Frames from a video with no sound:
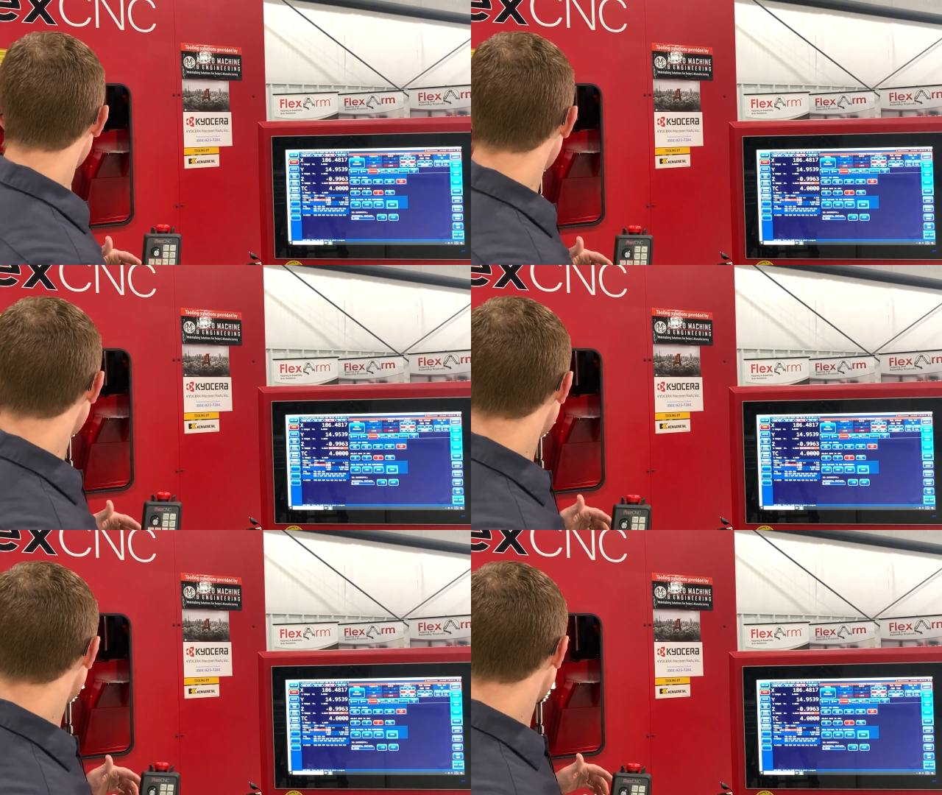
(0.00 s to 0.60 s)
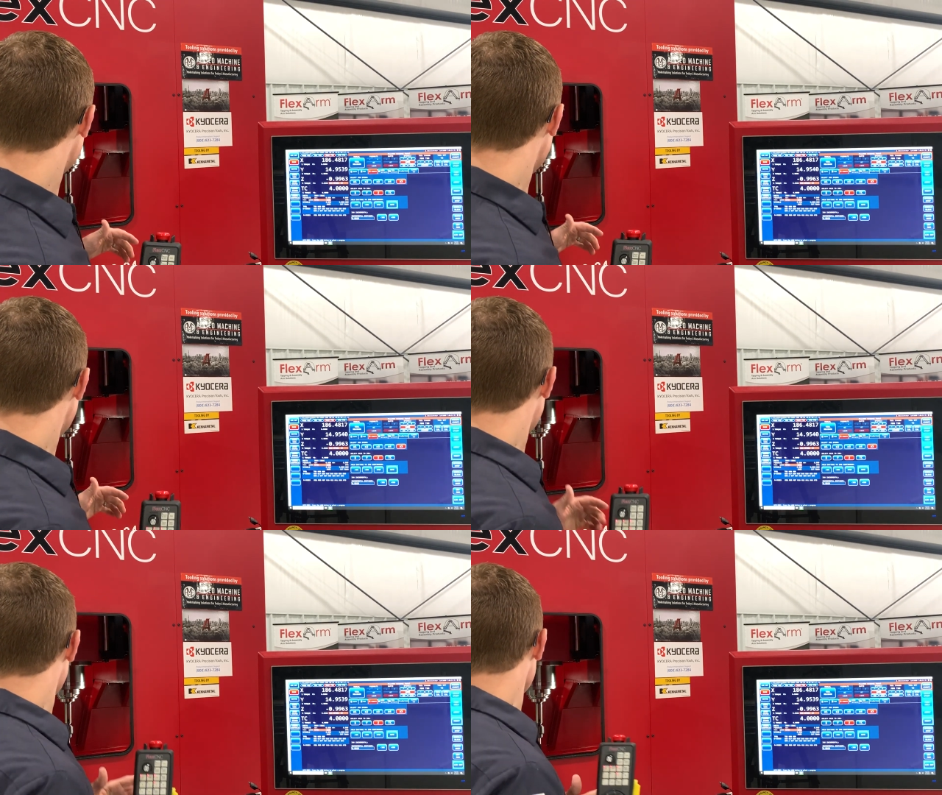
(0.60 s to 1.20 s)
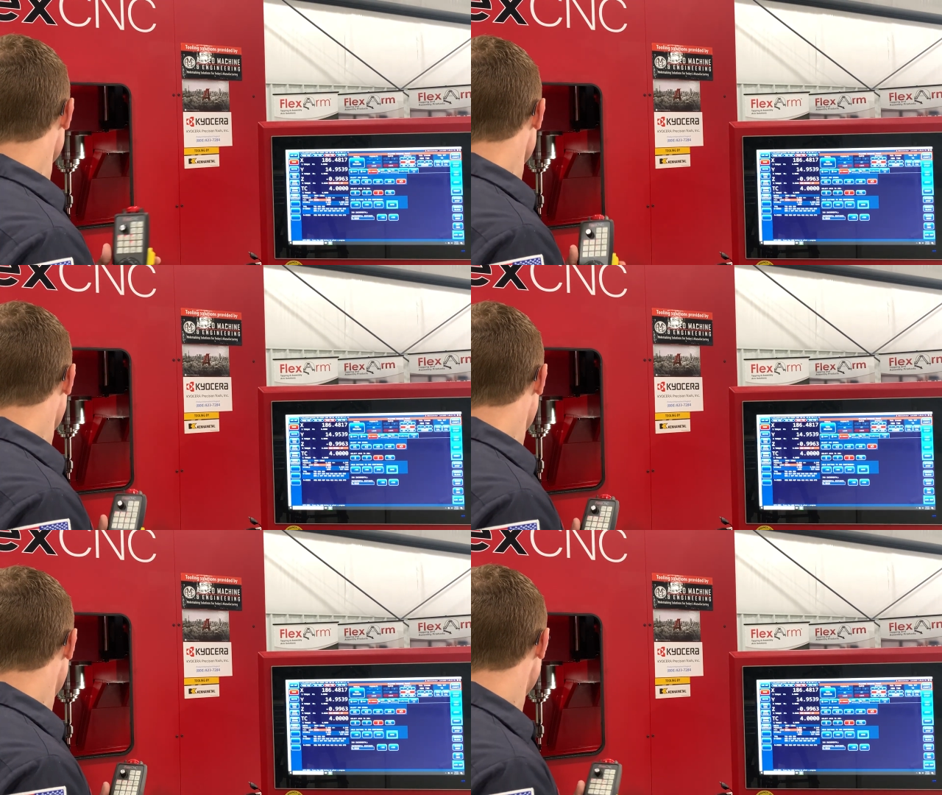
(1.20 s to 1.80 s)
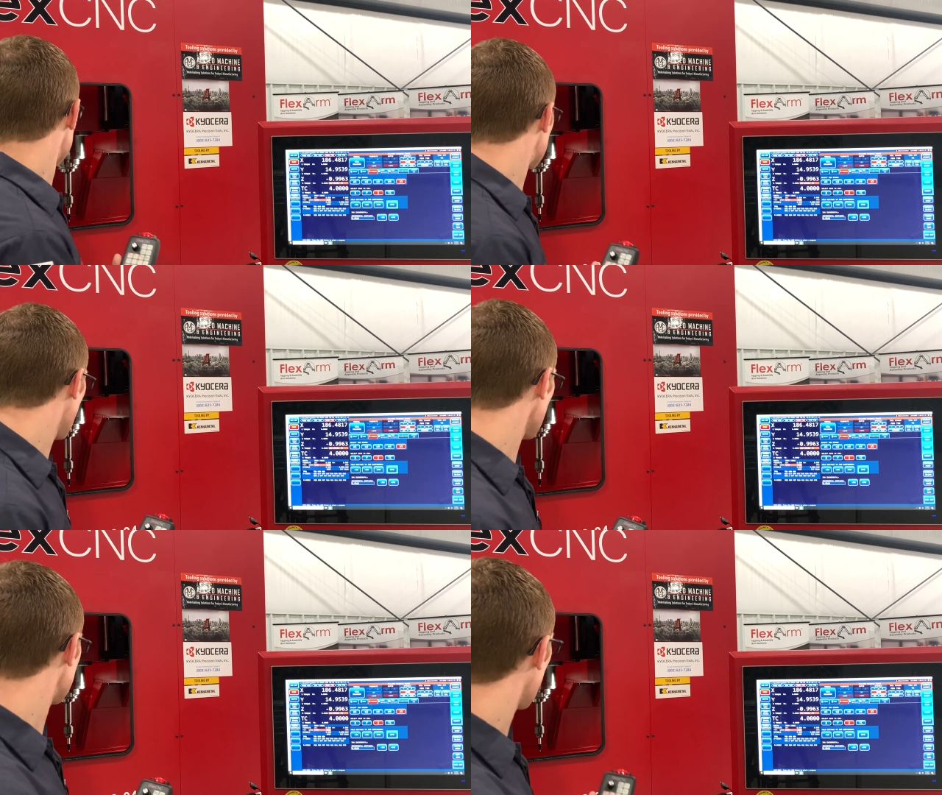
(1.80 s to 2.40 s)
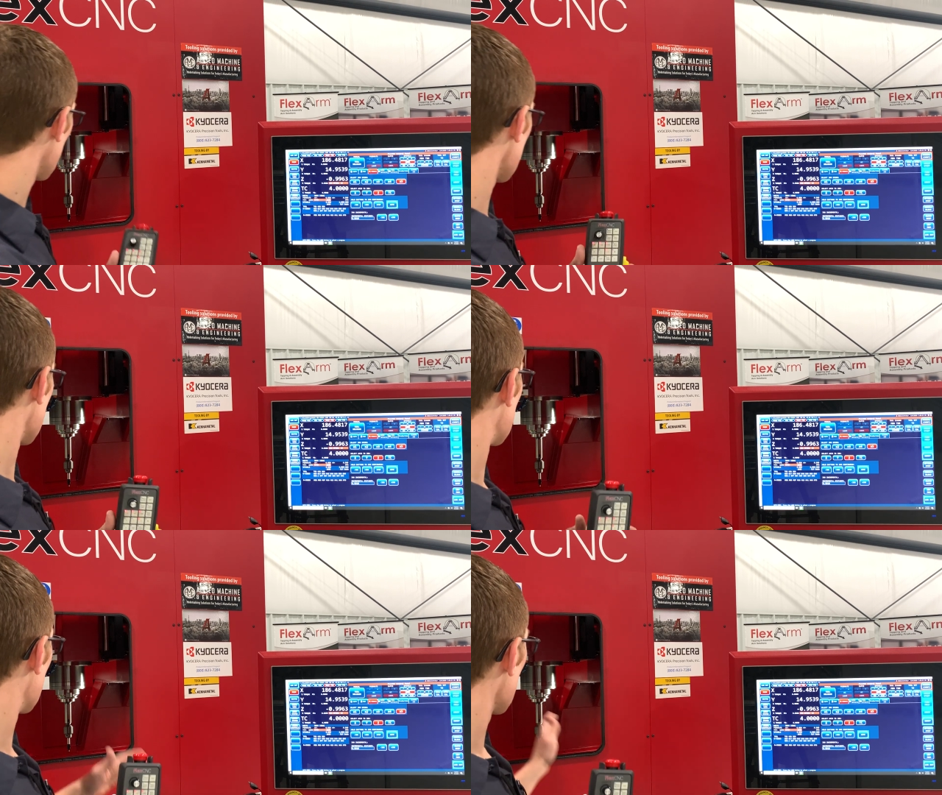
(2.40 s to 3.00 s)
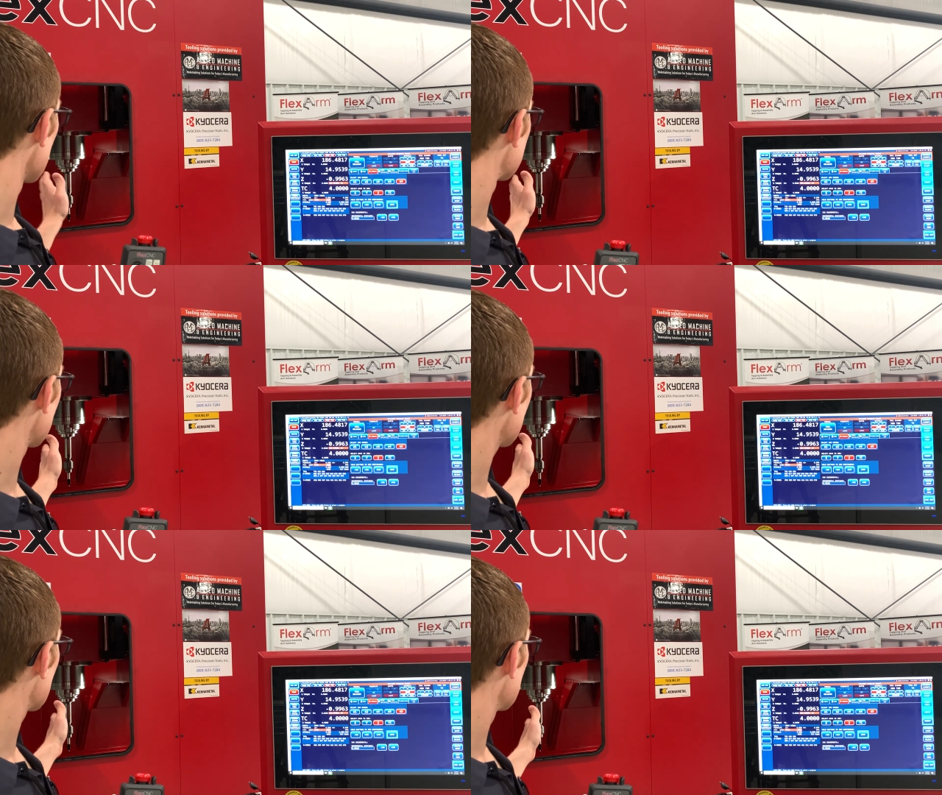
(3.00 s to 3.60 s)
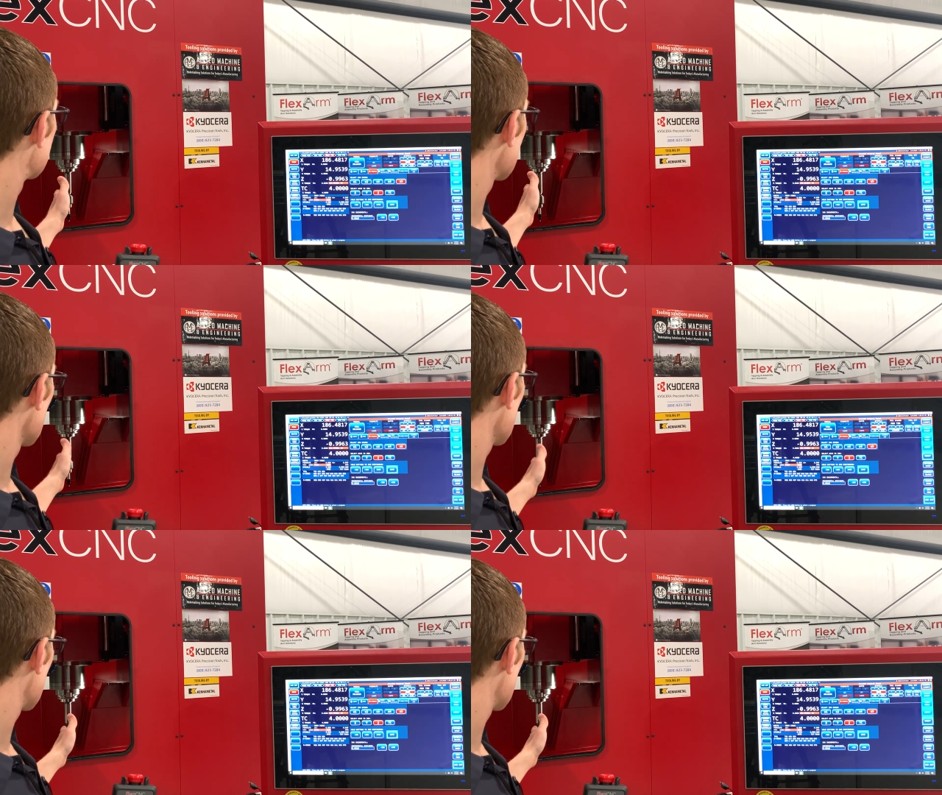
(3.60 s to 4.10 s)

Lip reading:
(no speaker visible)